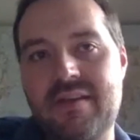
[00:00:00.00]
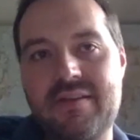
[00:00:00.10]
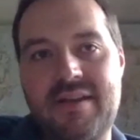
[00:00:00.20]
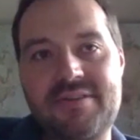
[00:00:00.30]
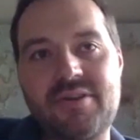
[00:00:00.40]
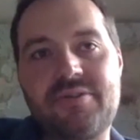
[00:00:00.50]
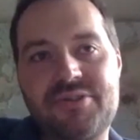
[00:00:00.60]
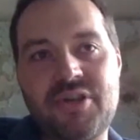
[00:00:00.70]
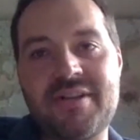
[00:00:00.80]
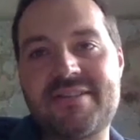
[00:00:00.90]
And so there's
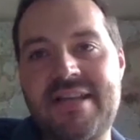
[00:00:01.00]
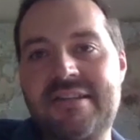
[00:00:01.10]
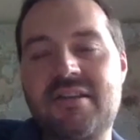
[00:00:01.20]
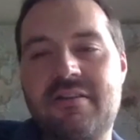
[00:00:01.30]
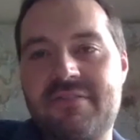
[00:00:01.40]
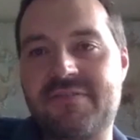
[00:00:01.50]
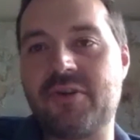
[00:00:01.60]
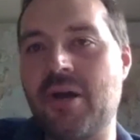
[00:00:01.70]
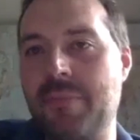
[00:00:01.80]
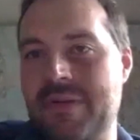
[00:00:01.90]
good incentives for
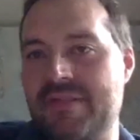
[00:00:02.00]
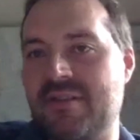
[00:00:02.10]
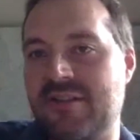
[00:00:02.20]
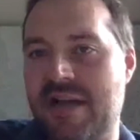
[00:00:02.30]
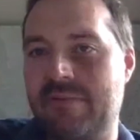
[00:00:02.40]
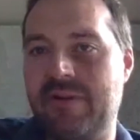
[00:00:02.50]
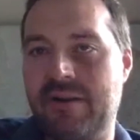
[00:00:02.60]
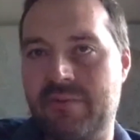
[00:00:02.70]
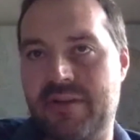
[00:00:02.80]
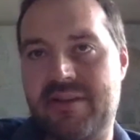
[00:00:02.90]
companies to collaborate
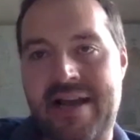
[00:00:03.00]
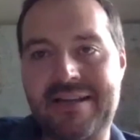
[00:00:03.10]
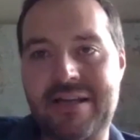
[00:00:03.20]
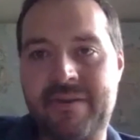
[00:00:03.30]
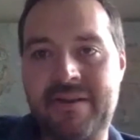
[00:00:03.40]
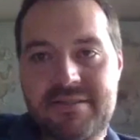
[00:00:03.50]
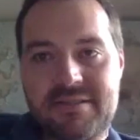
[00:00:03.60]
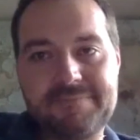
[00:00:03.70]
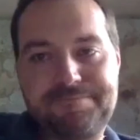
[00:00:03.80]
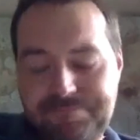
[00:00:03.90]
with
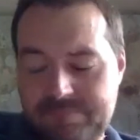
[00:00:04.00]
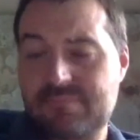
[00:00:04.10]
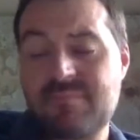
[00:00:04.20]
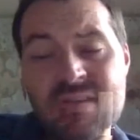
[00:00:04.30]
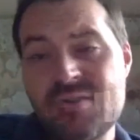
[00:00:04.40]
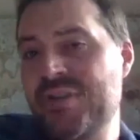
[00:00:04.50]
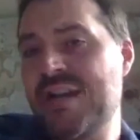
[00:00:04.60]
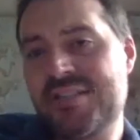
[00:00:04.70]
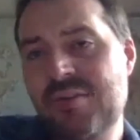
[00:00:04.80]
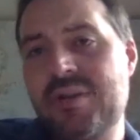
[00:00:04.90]
academics. So yeah, I
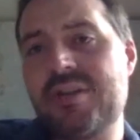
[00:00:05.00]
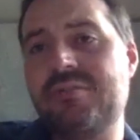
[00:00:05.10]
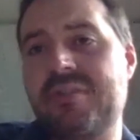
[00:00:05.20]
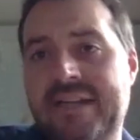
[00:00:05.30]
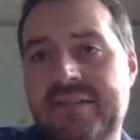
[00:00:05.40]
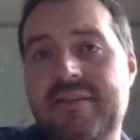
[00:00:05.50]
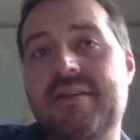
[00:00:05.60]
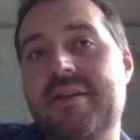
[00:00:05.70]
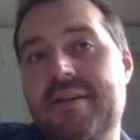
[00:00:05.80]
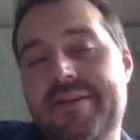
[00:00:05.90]
still want to do that.
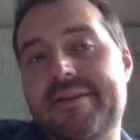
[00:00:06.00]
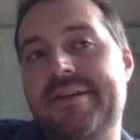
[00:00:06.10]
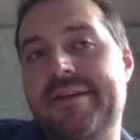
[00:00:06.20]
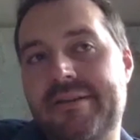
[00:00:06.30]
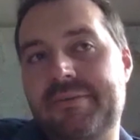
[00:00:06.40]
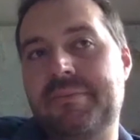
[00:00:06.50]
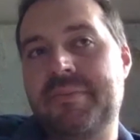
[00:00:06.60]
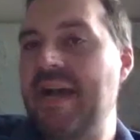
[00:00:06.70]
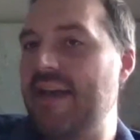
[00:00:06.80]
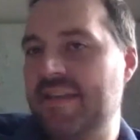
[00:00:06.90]

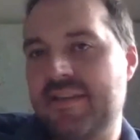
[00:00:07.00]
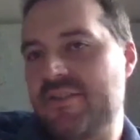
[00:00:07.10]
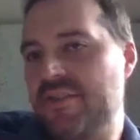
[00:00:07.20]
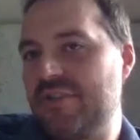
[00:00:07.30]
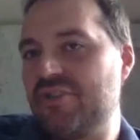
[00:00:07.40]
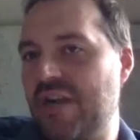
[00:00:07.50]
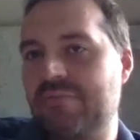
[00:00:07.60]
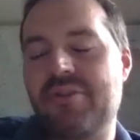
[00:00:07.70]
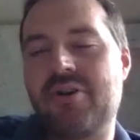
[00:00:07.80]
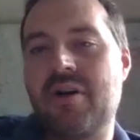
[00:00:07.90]
Yeah, I think just in
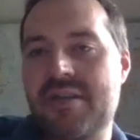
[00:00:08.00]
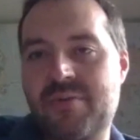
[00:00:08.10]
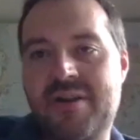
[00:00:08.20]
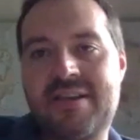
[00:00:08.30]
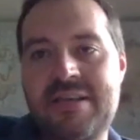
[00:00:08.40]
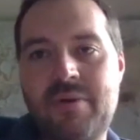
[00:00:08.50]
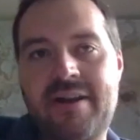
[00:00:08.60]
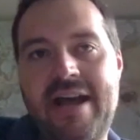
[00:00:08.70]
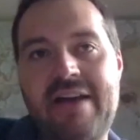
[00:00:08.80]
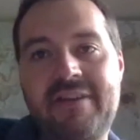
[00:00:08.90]
general though, I just want to keep on
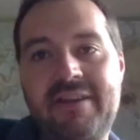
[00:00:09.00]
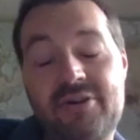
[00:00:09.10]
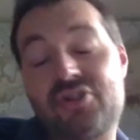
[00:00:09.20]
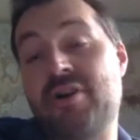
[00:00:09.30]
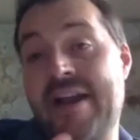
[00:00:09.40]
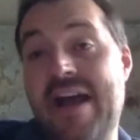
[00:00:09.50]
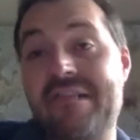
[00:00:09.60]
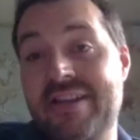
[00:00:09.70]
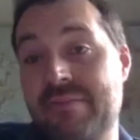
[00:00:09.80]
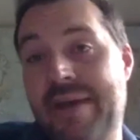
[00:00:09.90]
having or trying to have
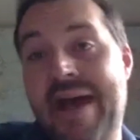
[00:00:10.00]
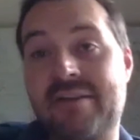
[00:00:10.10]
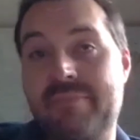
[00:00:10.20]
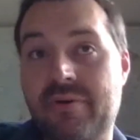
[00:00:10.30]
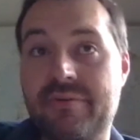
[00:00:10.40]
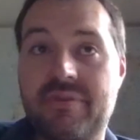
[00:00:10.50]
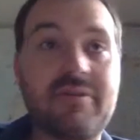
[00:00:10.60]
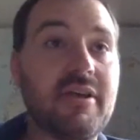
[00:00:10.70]
an impact, both